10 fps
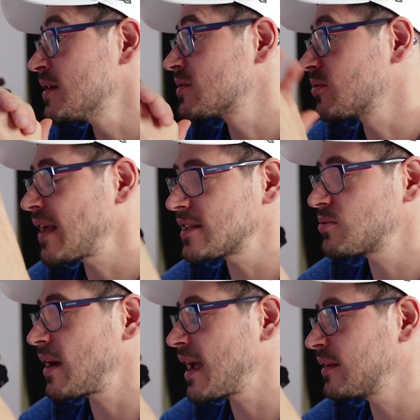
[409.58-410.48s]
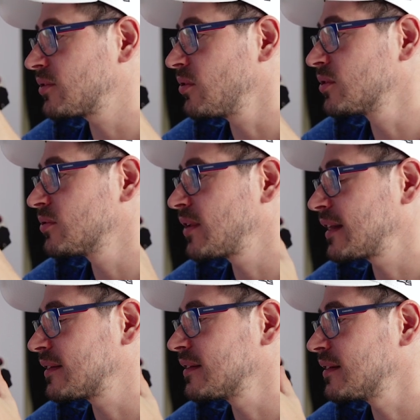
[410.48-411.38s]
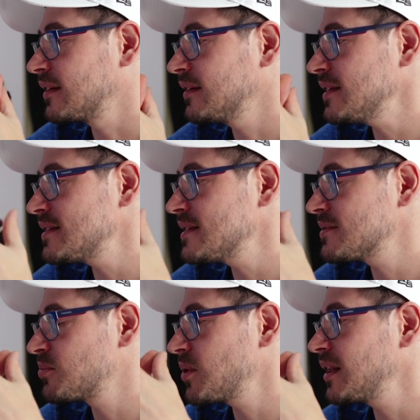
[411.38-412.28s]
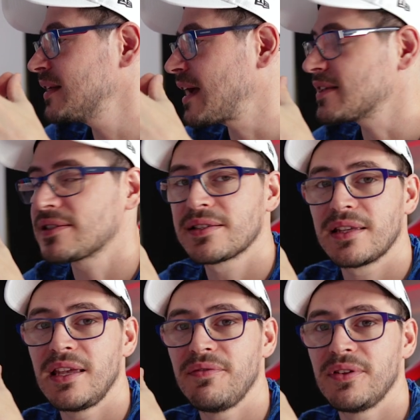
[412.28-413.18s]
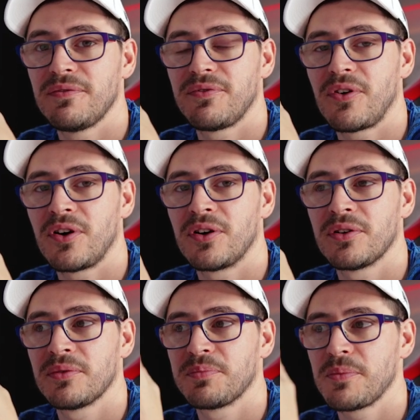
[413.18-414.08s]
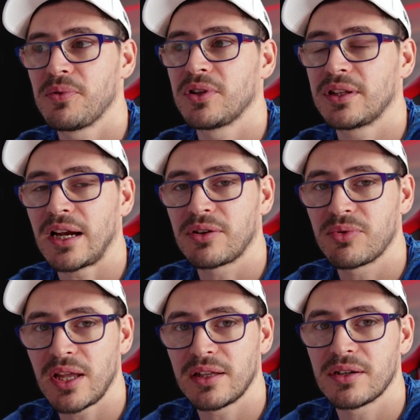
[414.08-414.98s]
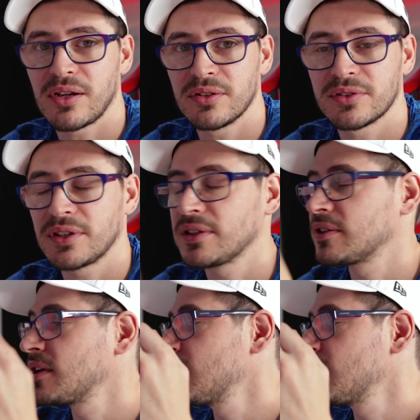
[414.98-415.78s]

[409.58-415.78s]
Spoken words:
So that's why I told you that this is really nice, even for people that are creator content,